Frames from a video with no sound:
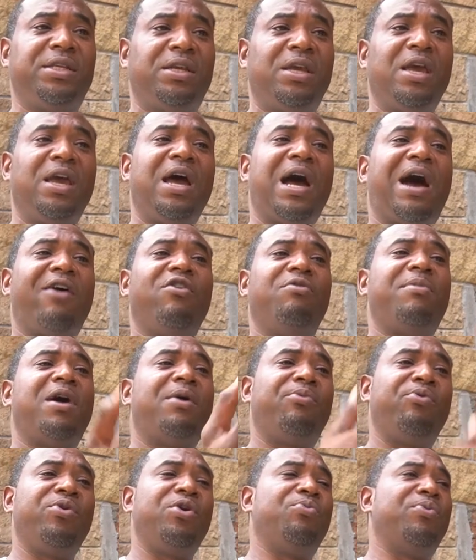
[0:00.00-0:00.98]
I
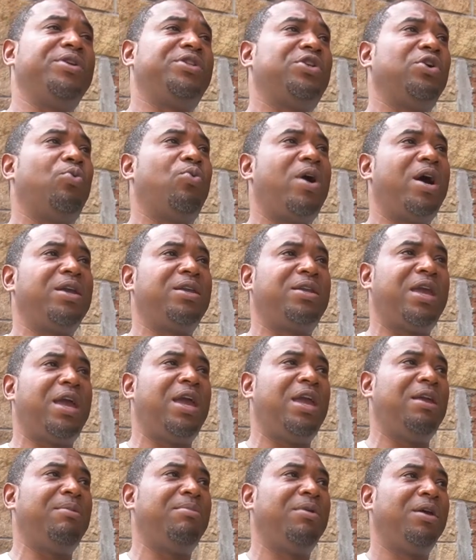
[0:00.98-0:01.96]
remember we went to one
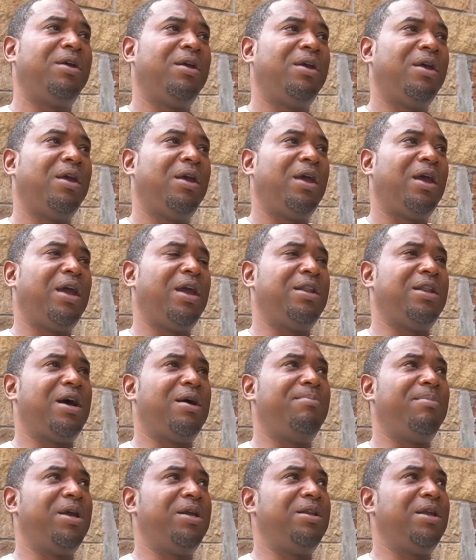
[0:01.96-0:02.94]
game,
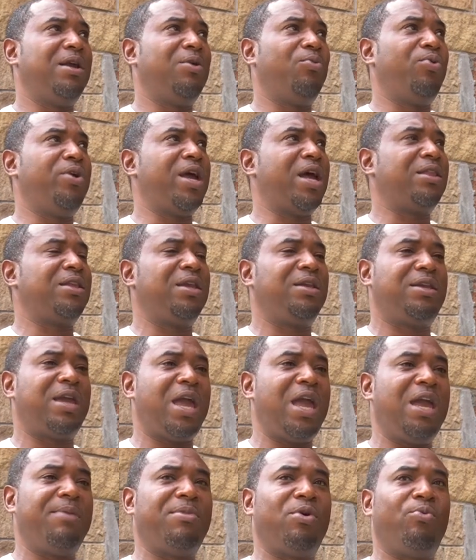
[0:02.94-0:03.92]
and we at the
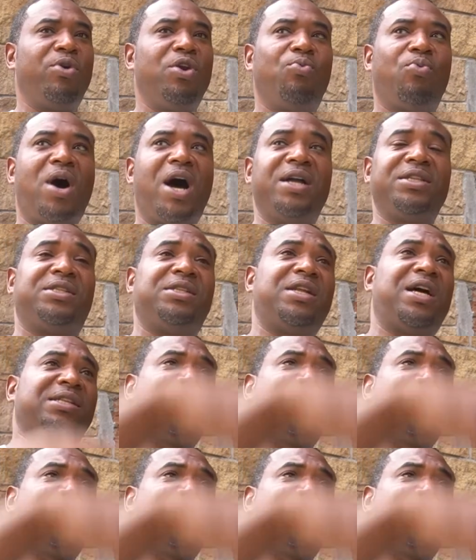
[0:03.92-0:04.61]
game and we watching.